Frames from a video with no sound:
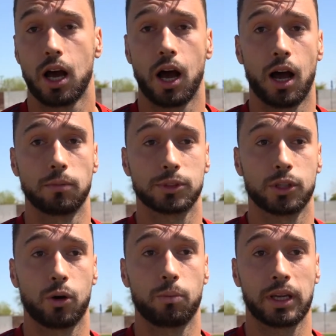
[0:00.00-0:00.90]
Um,
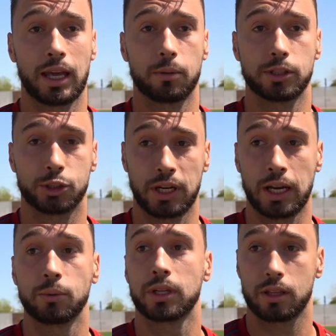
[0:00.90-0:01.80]
so being able to
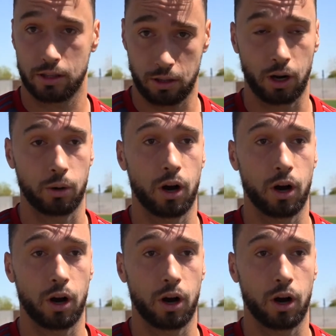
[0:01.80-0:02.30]
train with our,